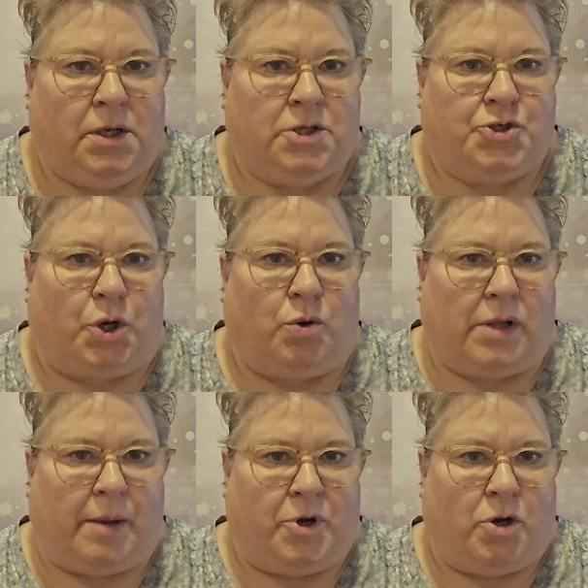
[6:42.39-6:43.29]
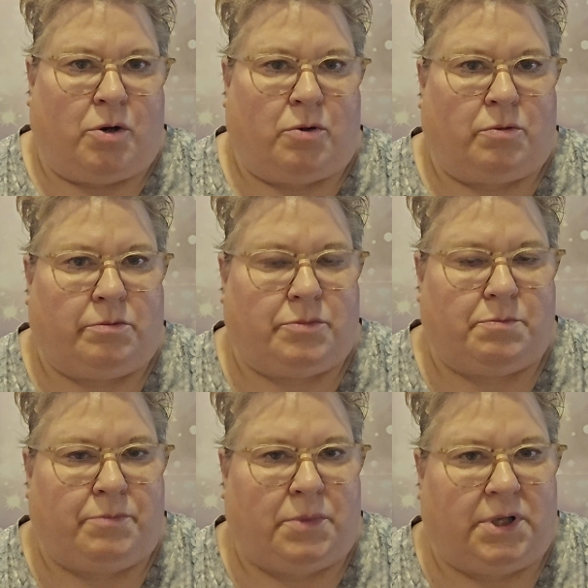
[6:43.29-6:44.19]
So let me know,
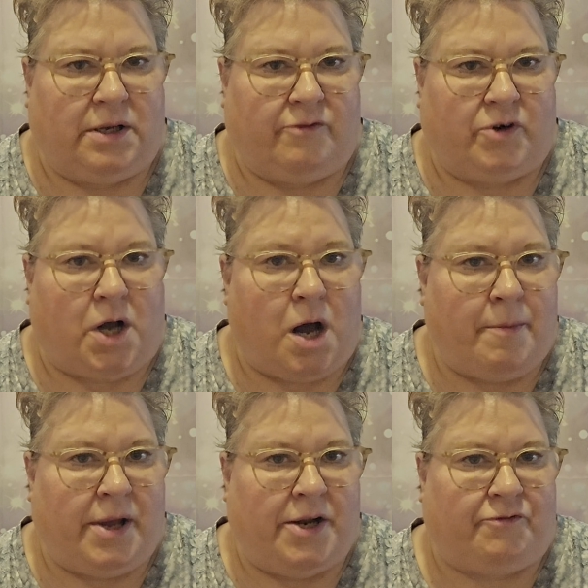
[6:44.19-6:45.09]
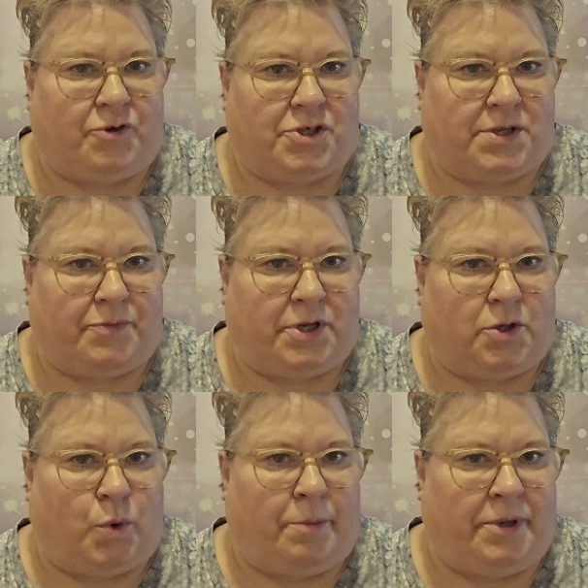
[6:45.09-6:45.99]
leave a comment if there's something you
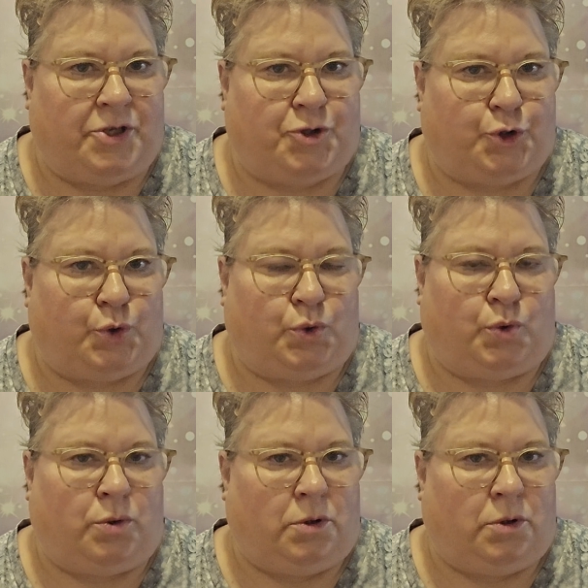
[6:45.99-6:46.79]
want me to